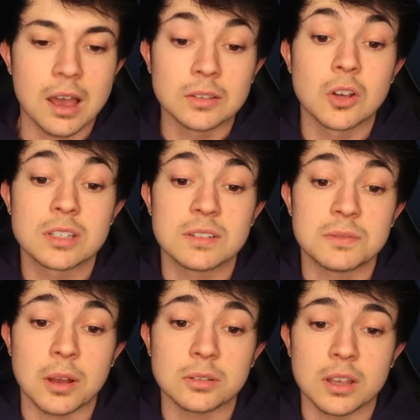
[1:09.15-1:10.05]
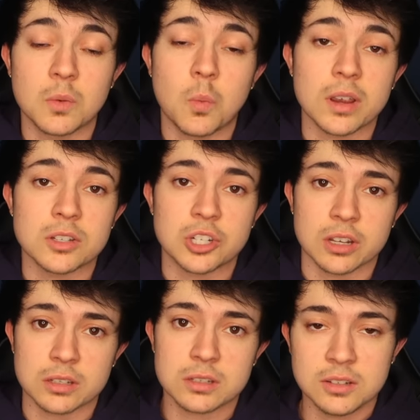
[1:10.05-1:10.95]
I looked and felt like white
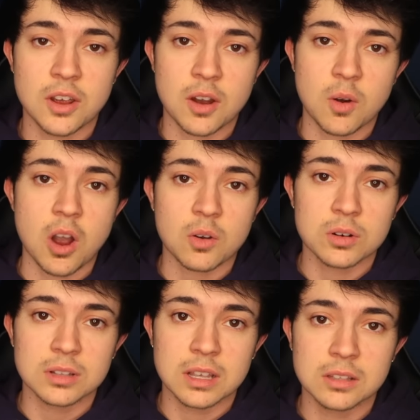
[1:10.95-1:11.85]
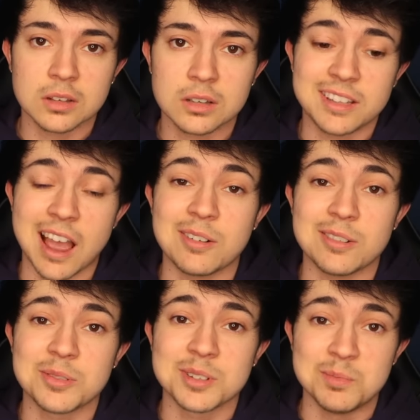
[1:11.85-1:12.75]
chicks. You know how awkward they look?
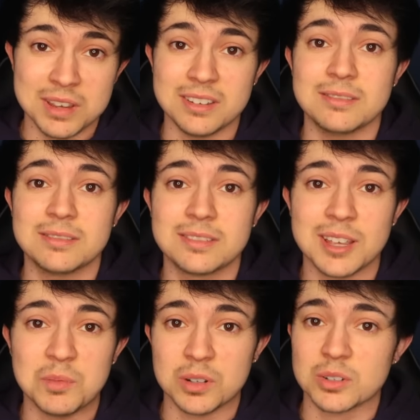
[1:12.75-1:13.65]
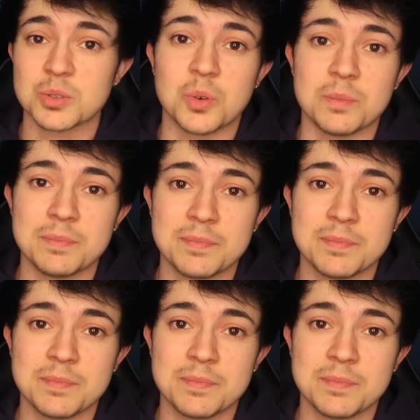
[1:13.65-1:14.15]
That was me in middle school.